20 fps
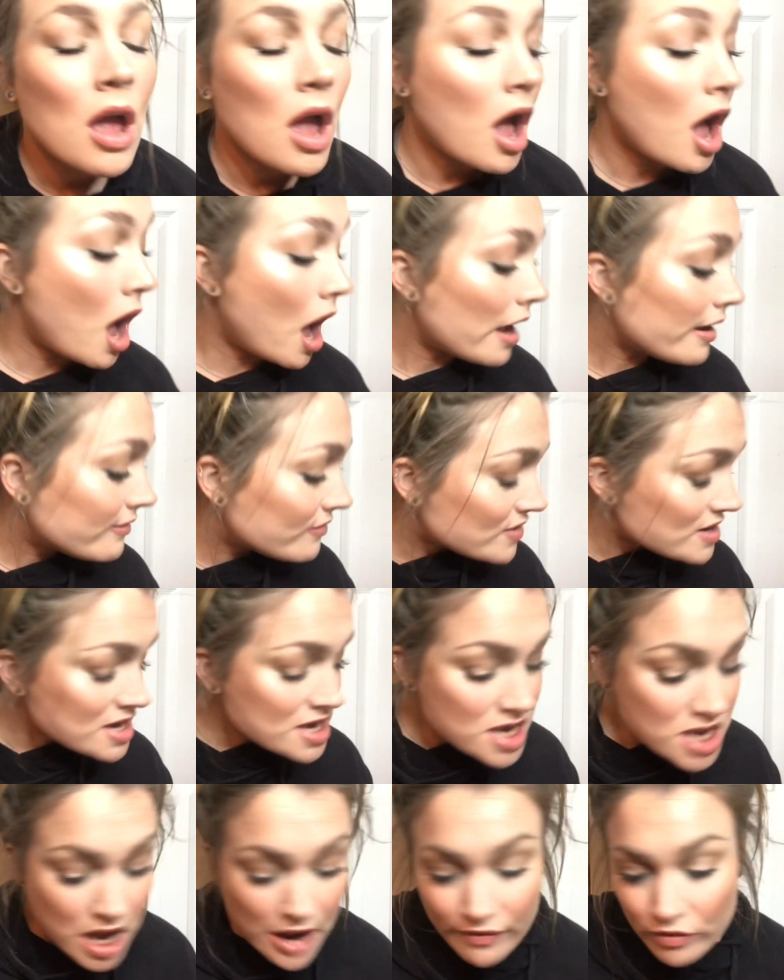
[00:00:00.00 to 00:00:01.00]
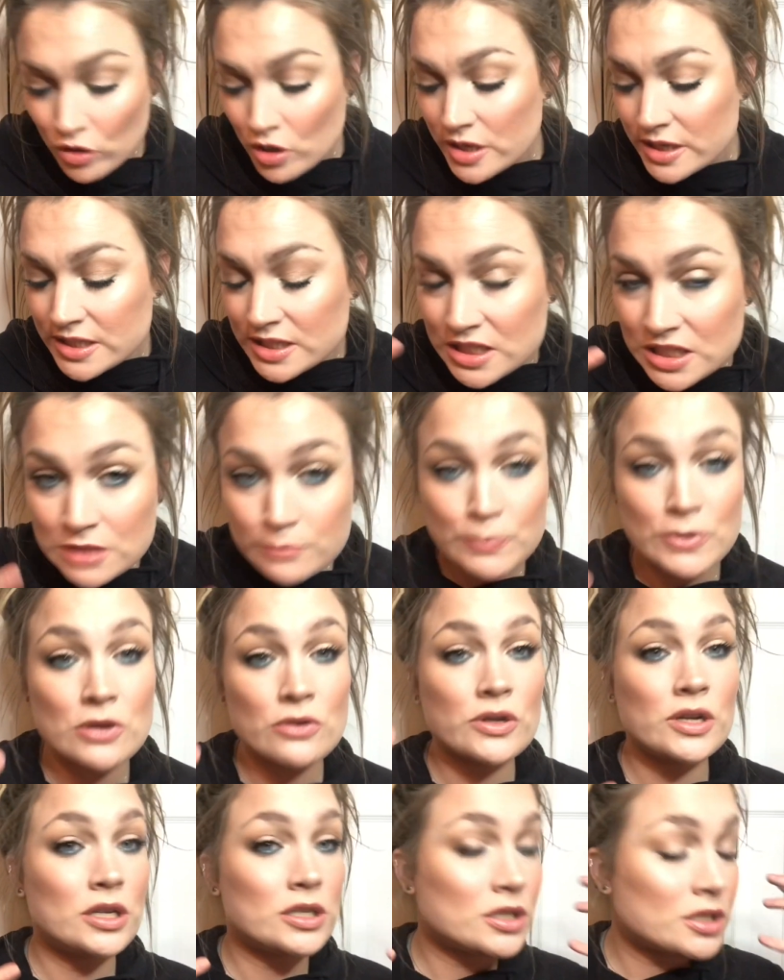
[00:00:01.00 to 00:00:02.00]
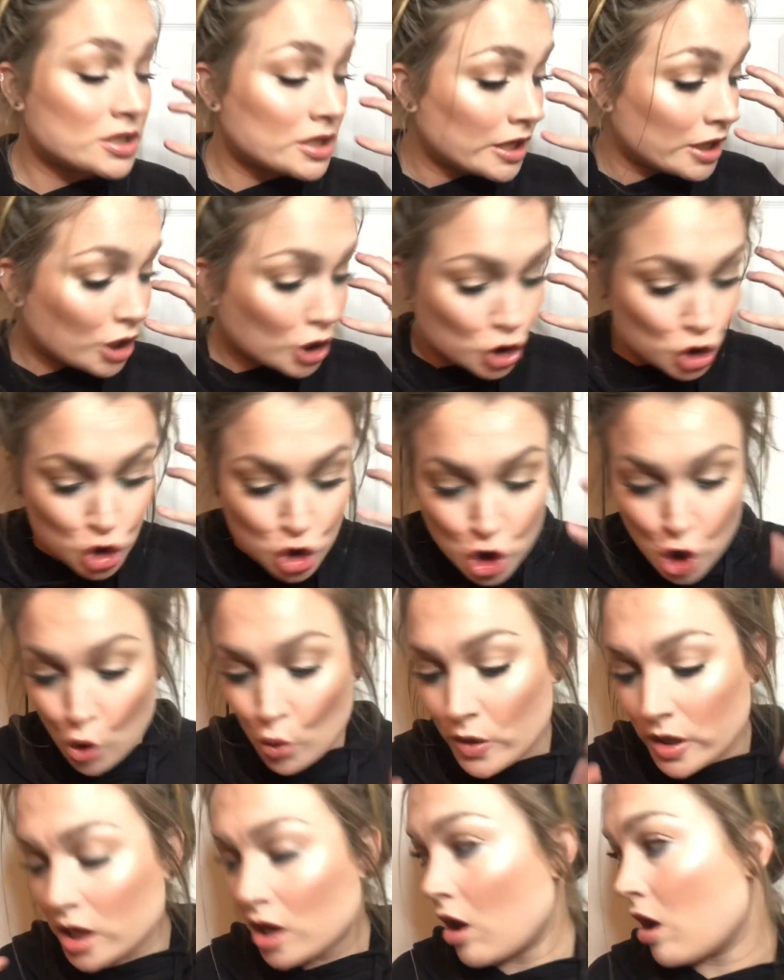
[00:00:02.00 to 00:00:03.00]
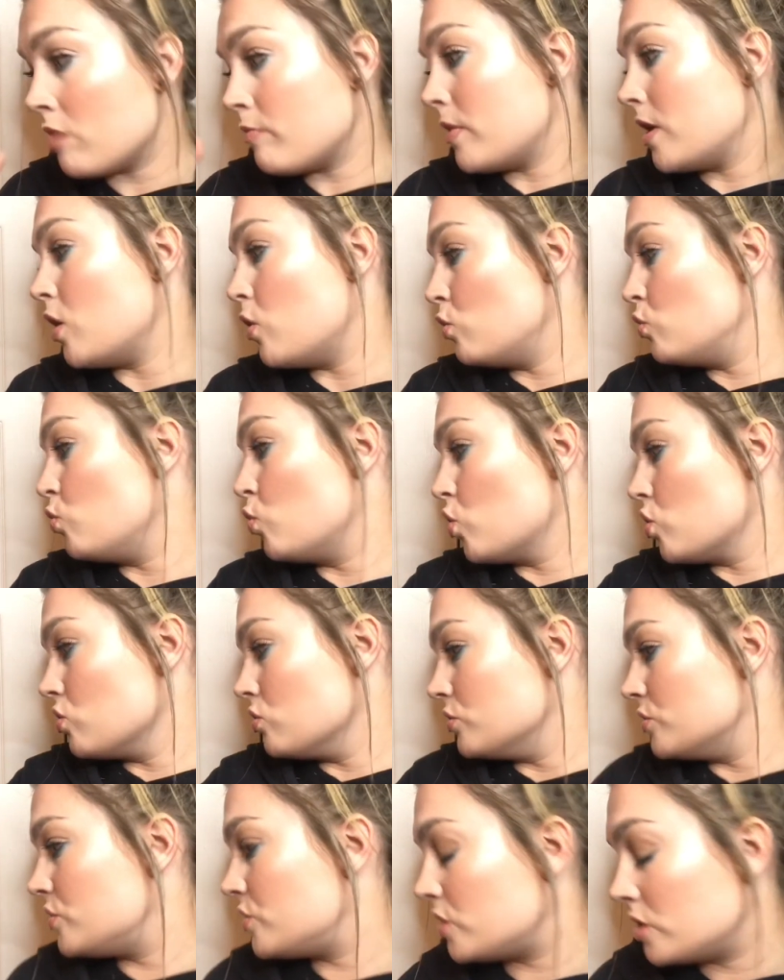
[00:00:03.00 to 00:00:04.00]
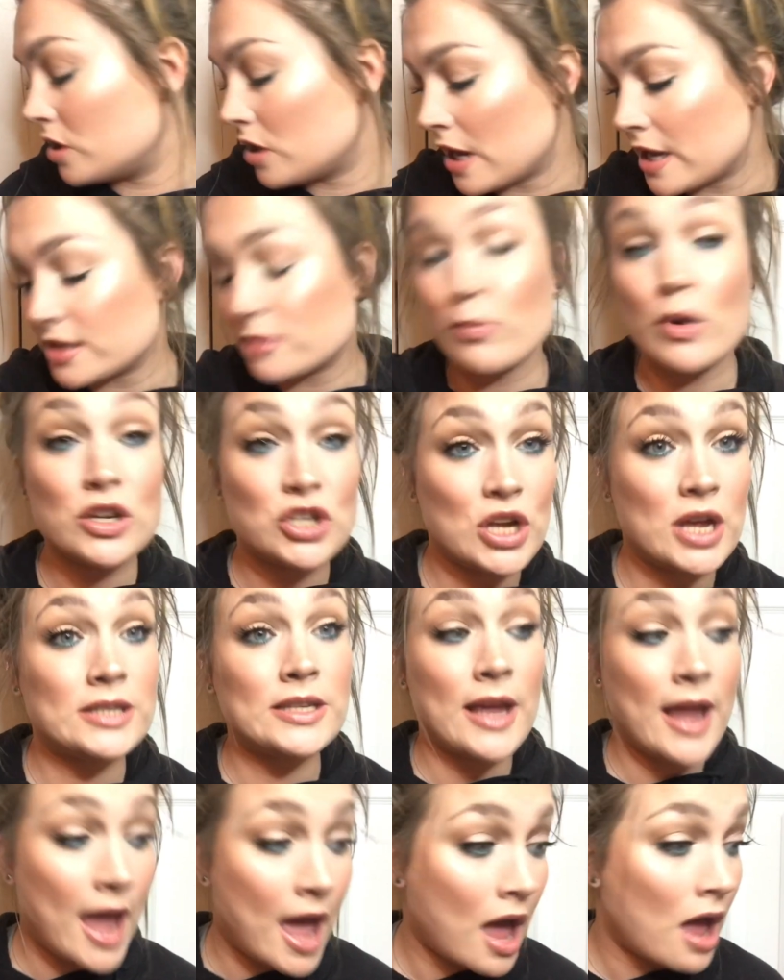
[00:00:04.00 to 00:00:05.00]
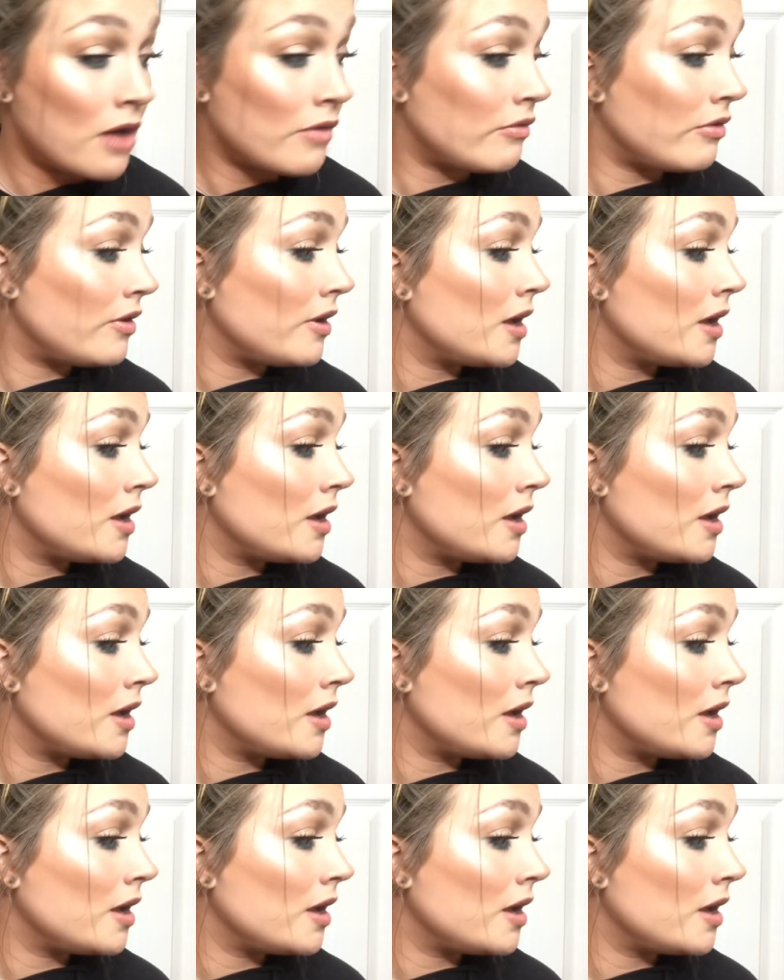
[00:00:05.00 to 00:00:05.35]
I've never experienced like choking on my own words as much as I have